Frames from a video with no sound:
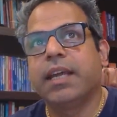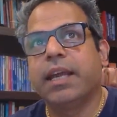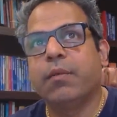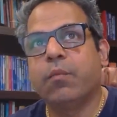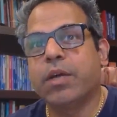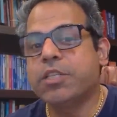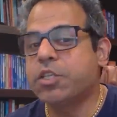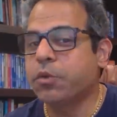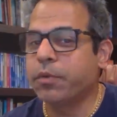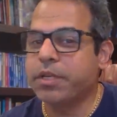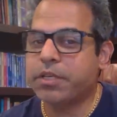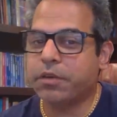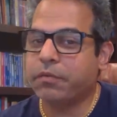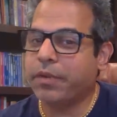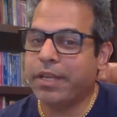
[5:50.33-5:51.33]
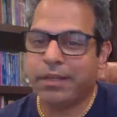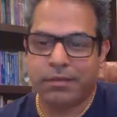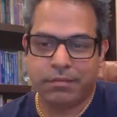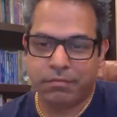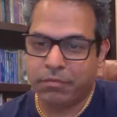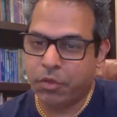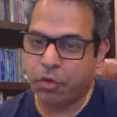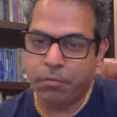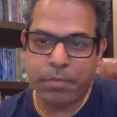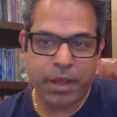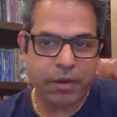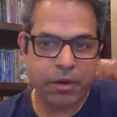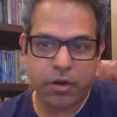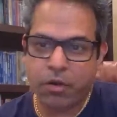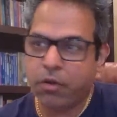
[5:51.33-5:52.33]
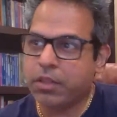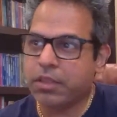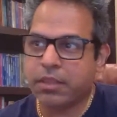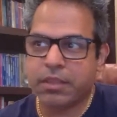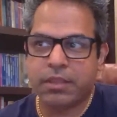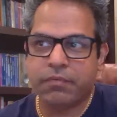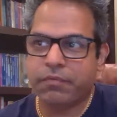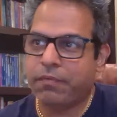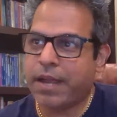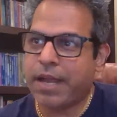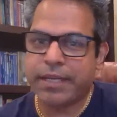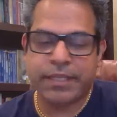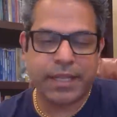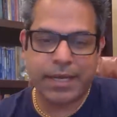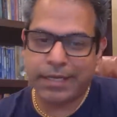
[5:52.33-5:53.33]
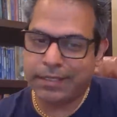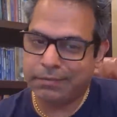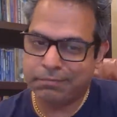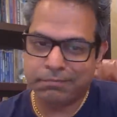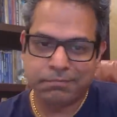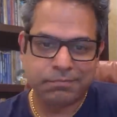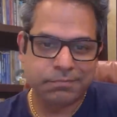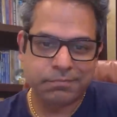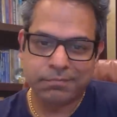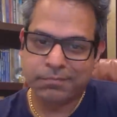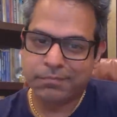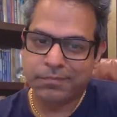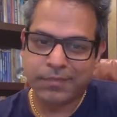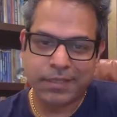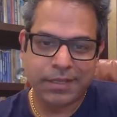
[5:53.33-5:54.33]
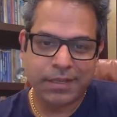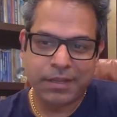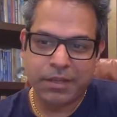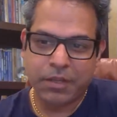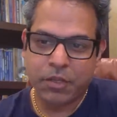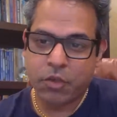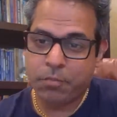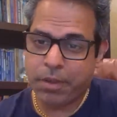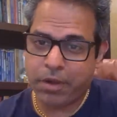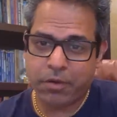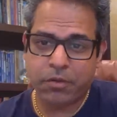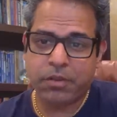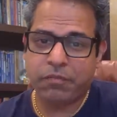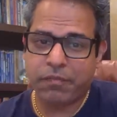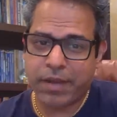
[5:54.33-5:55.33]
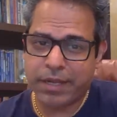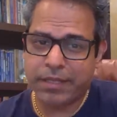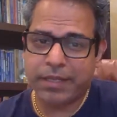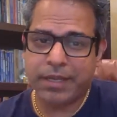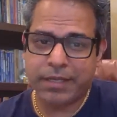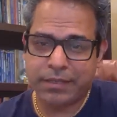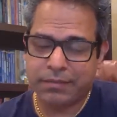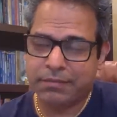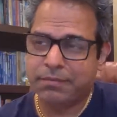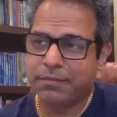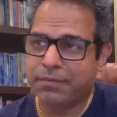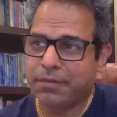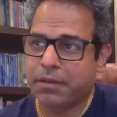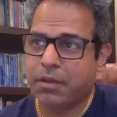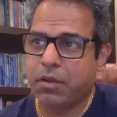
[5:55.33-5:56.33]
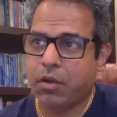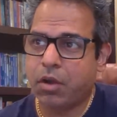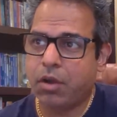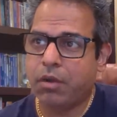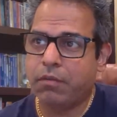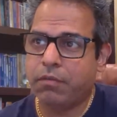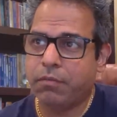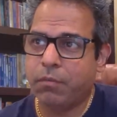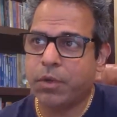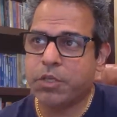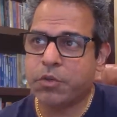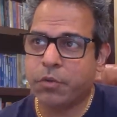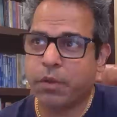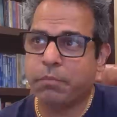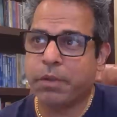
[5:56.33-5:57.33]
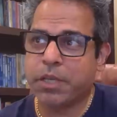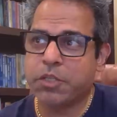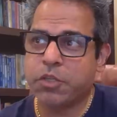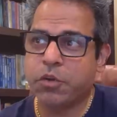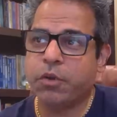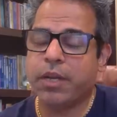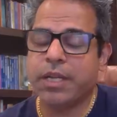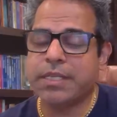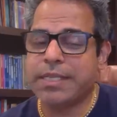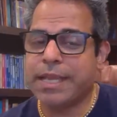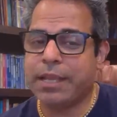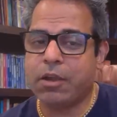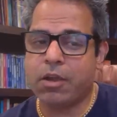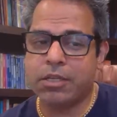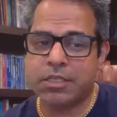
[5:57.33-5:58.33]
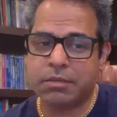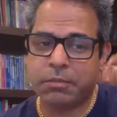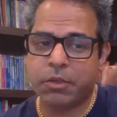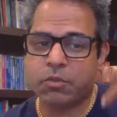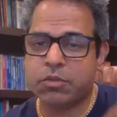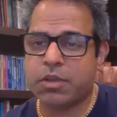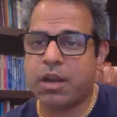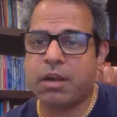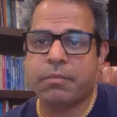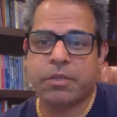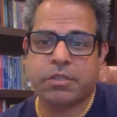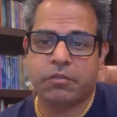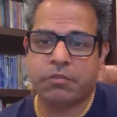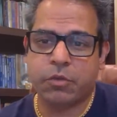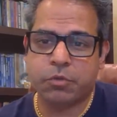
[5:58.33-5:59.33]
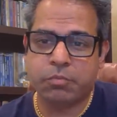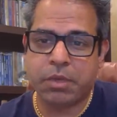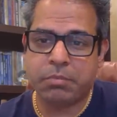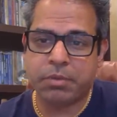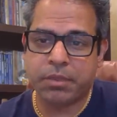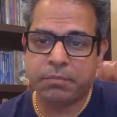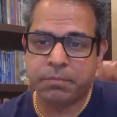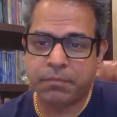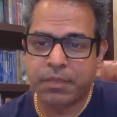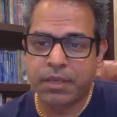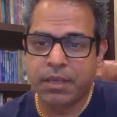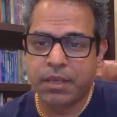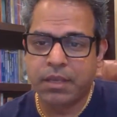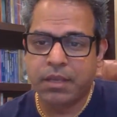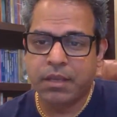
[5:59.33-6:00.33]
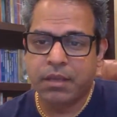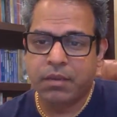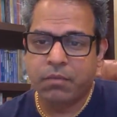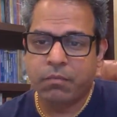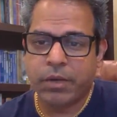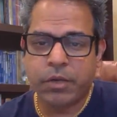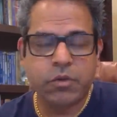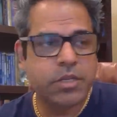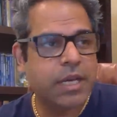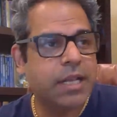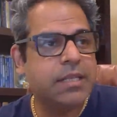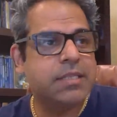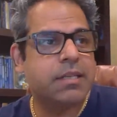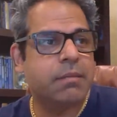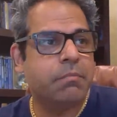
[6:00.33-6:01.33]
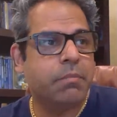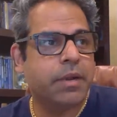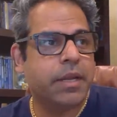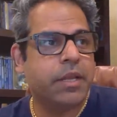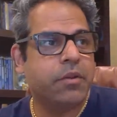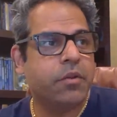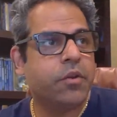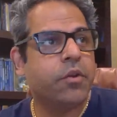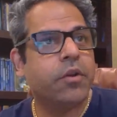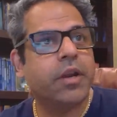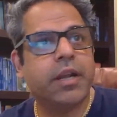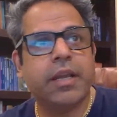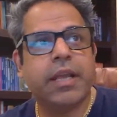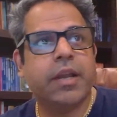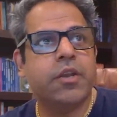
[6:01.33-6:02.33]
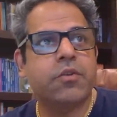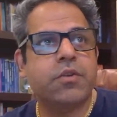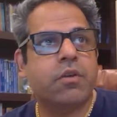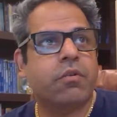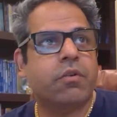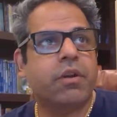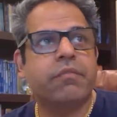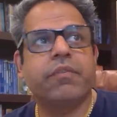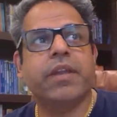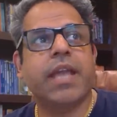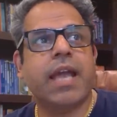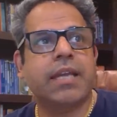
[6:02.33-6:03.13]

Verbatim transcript: And once you intervene, you better know the fine line. You better know the fine line of what you're doing because you're going to take on some of those karmas of those people. When you tell somebody, you know, you're going to get into a horrific